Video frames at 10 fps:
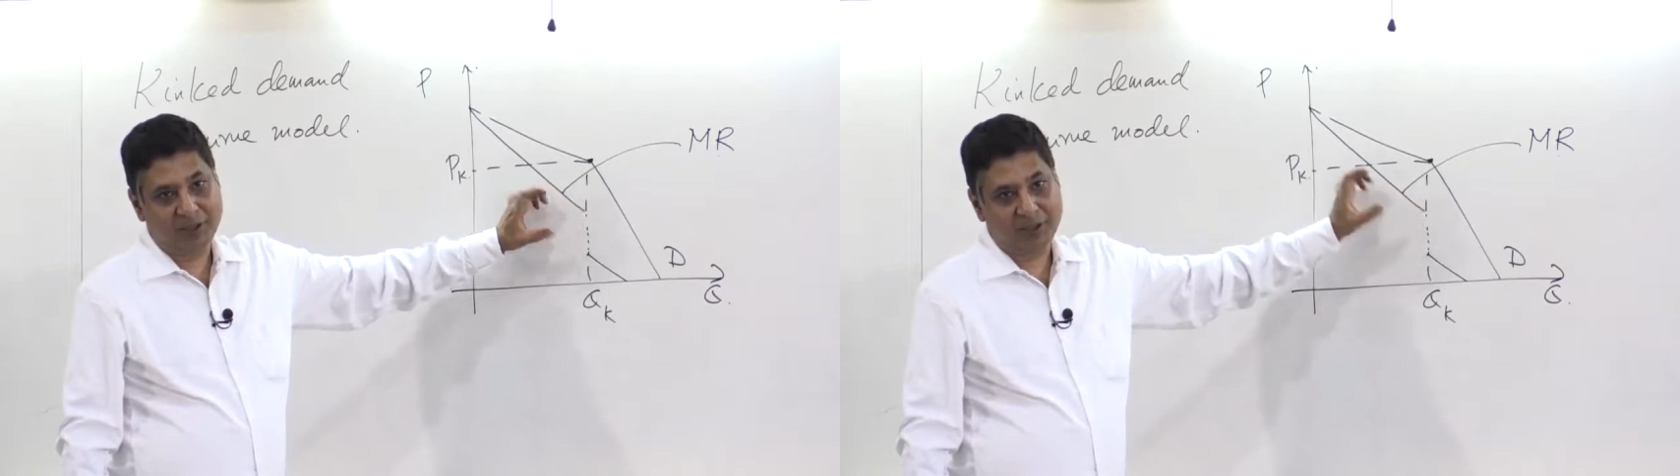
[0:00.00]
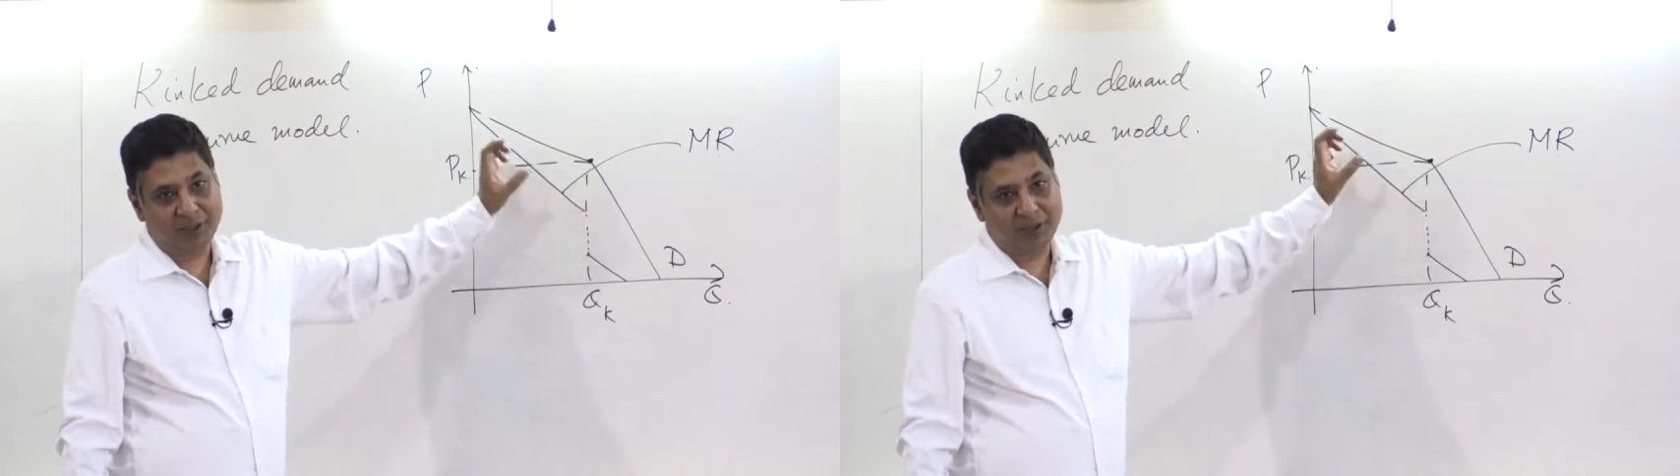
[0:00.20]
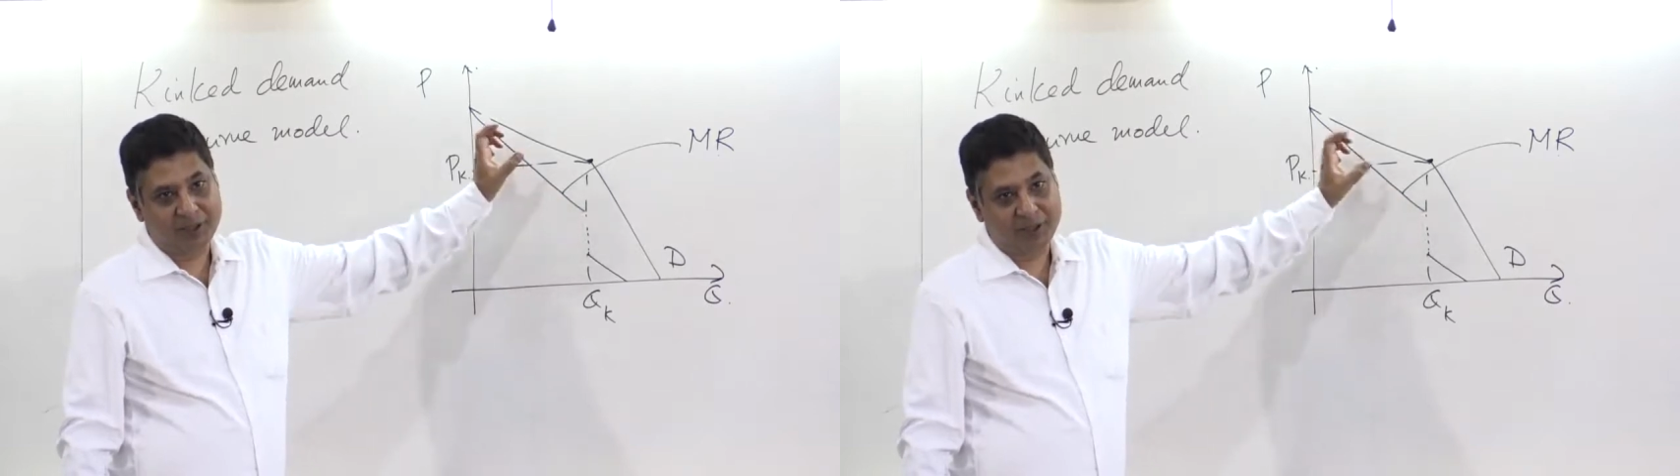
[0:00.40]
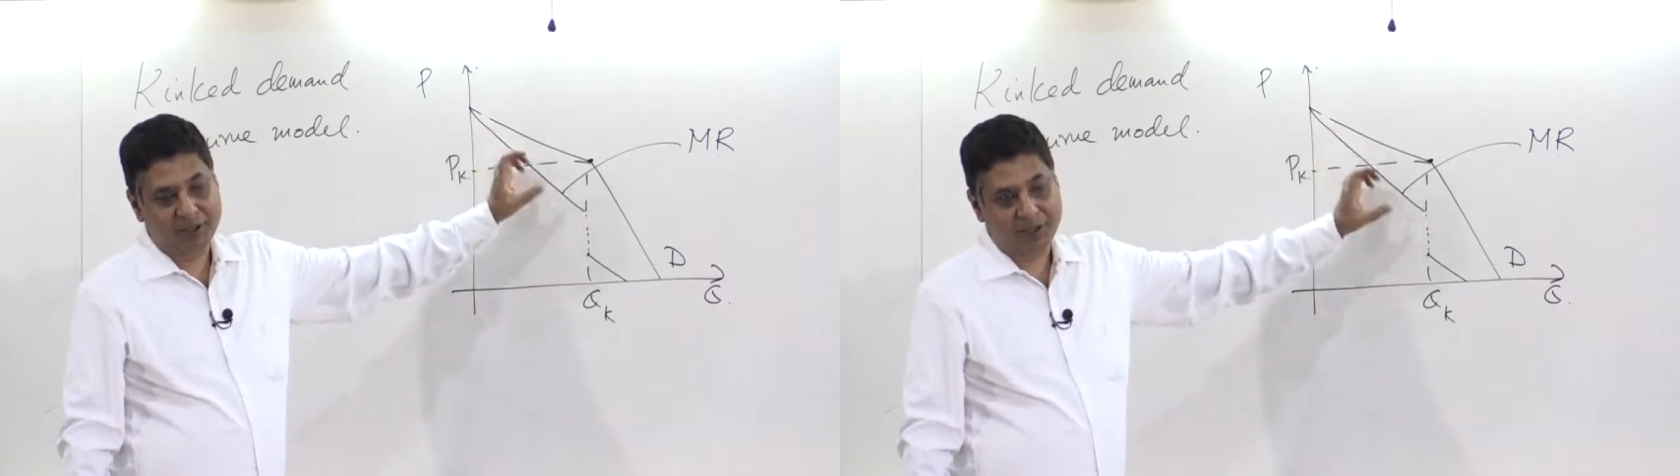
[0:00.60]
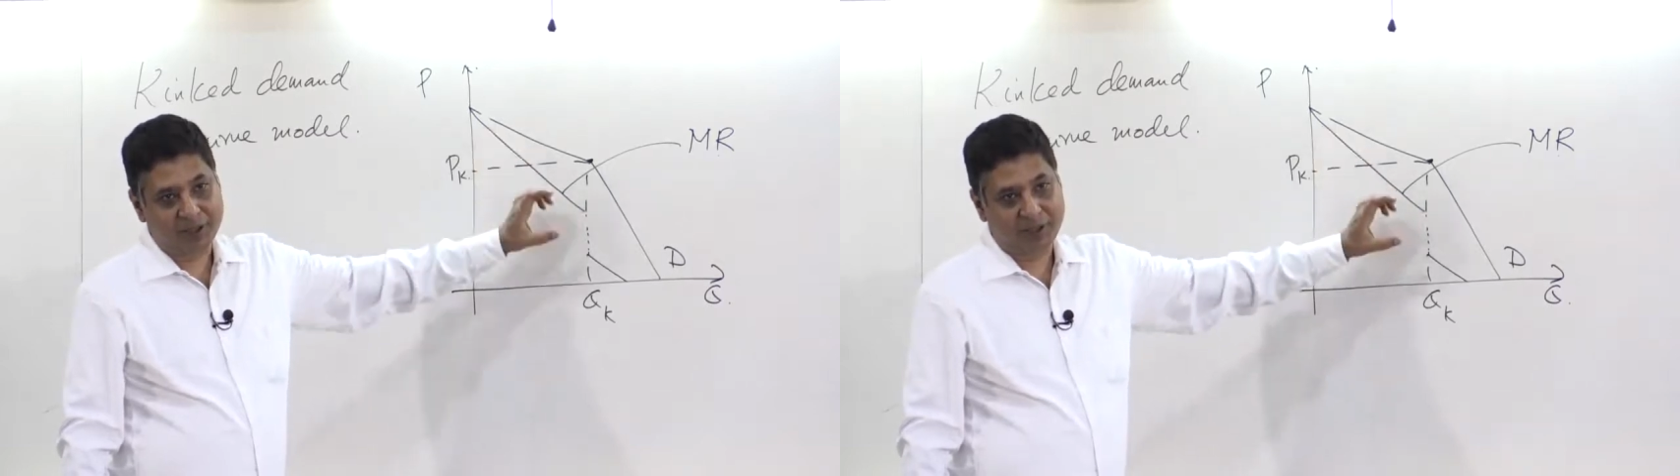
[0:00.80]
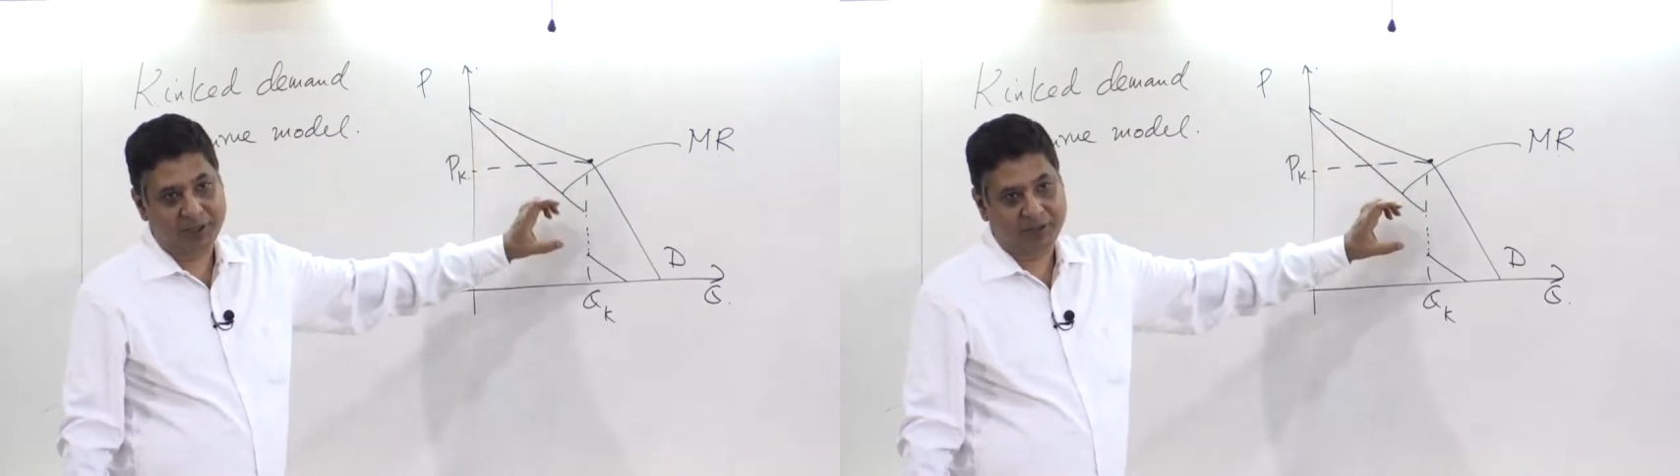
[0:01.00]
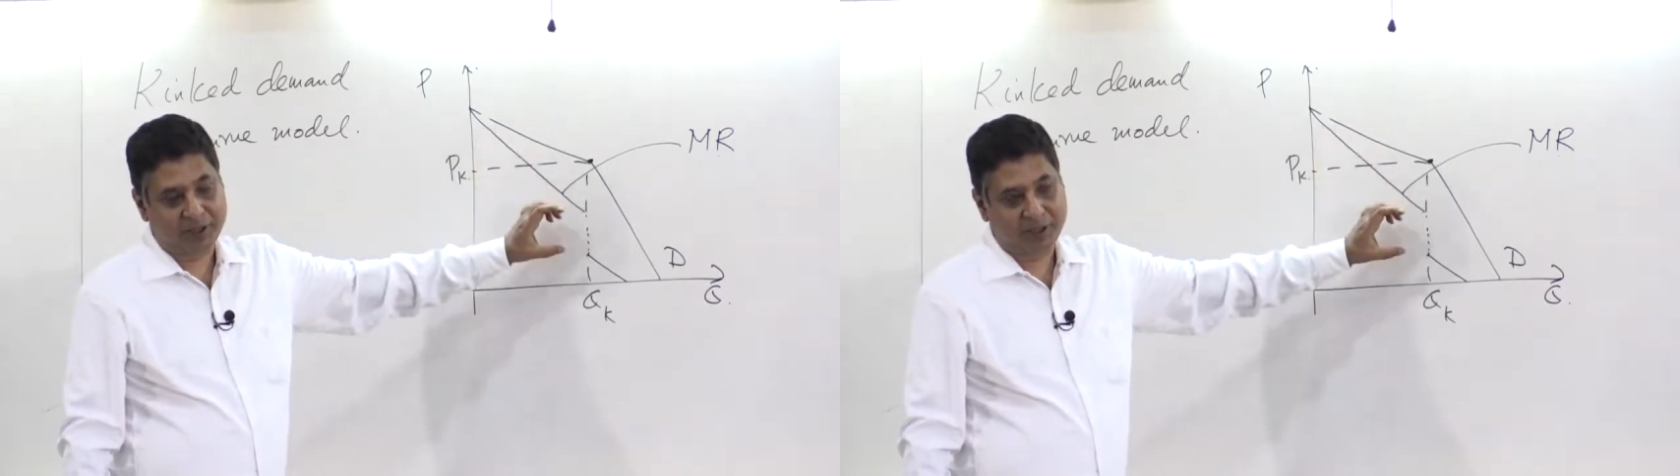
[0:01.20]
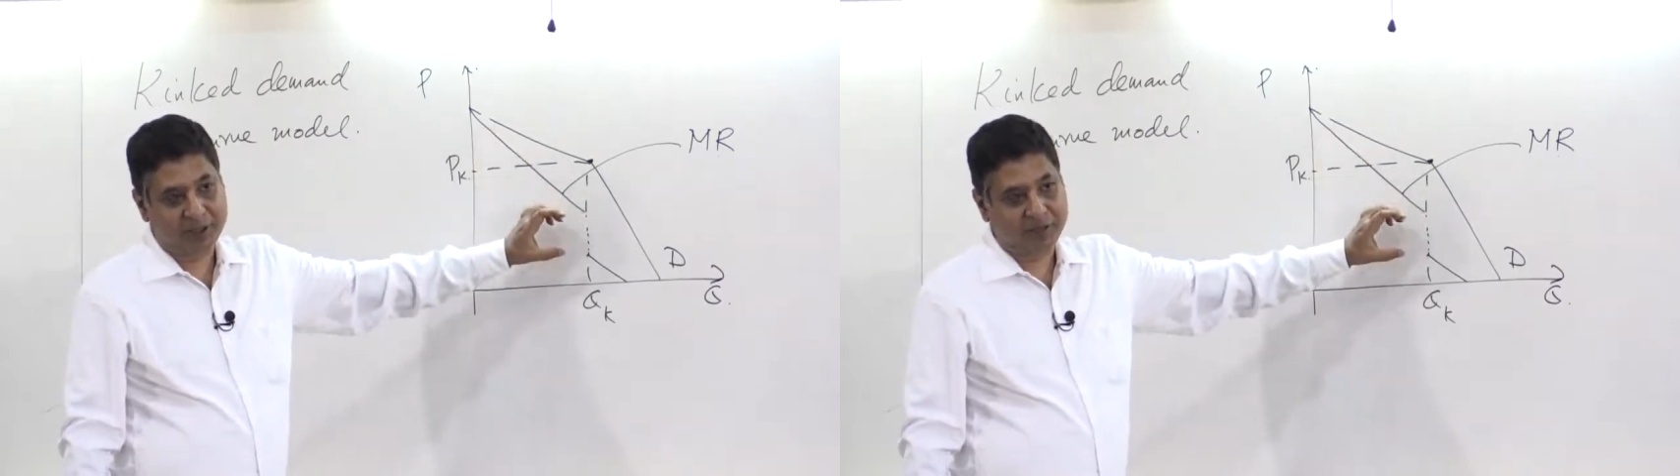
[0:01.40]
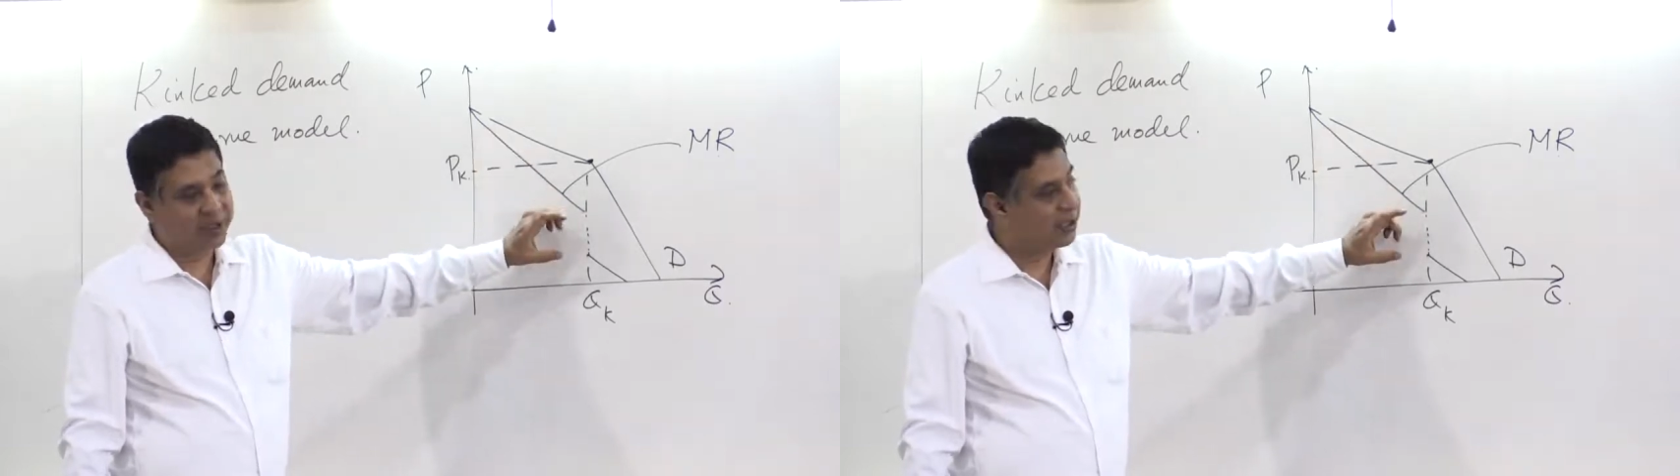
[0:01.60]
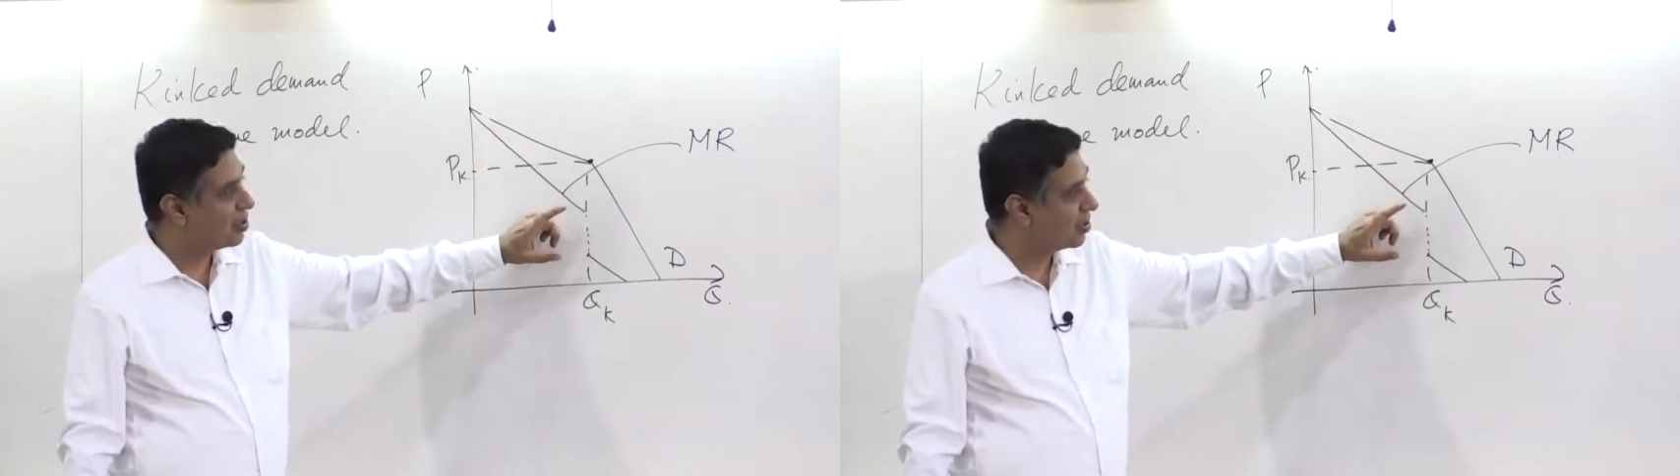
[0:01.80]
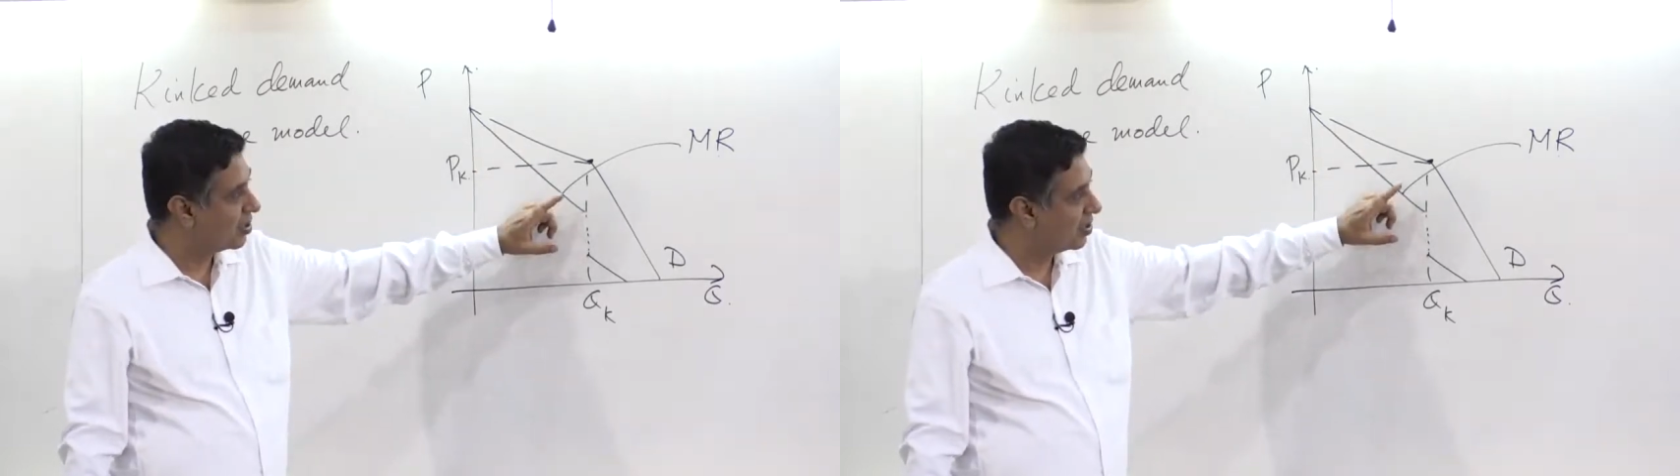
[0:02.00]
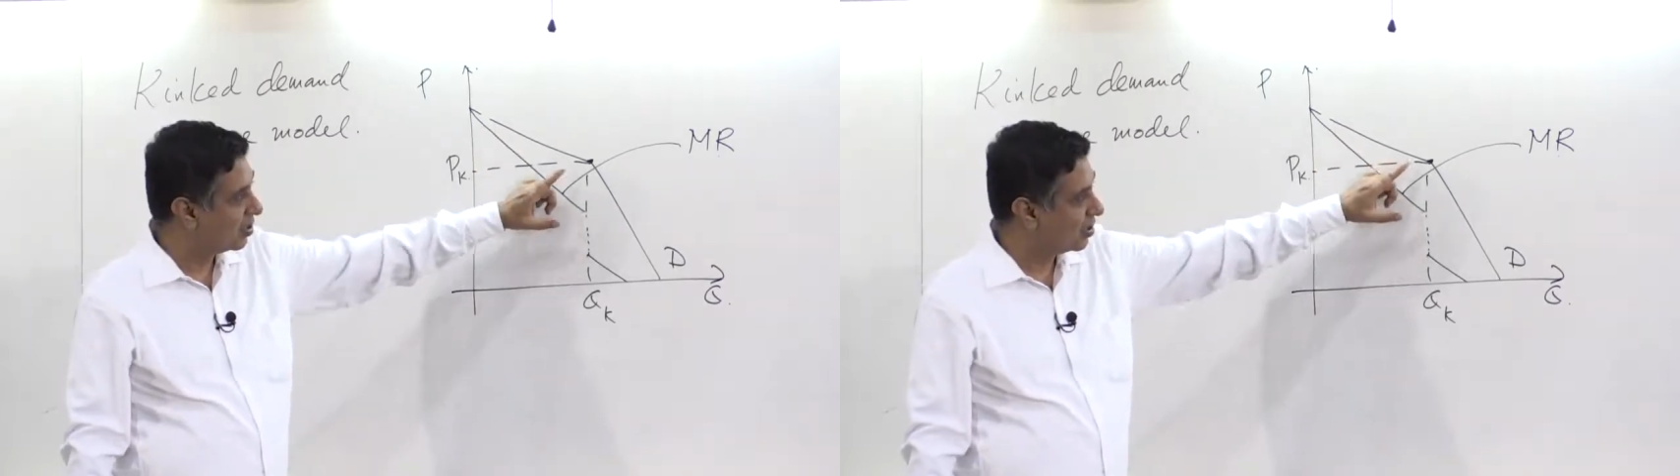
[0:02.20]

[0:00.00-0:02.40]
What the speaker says: since the curve is,